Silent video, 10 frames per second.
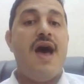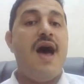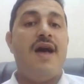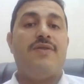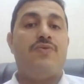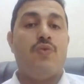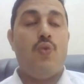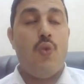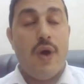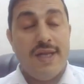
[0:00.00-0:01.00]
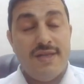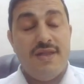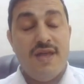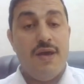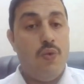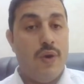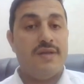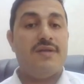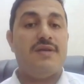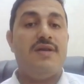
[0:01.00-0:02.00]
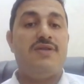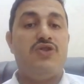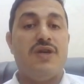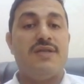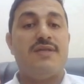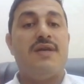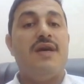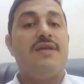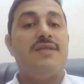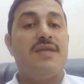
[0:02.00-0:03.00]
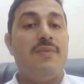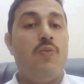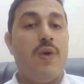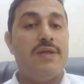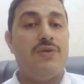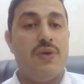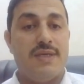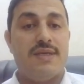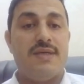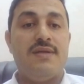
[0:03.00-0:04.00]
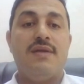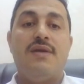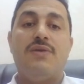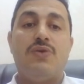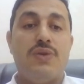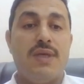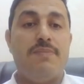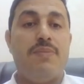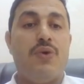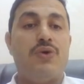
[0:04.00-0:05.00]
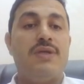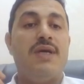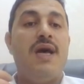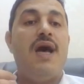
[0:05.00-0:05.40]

and what they want is just someone to listen, to support,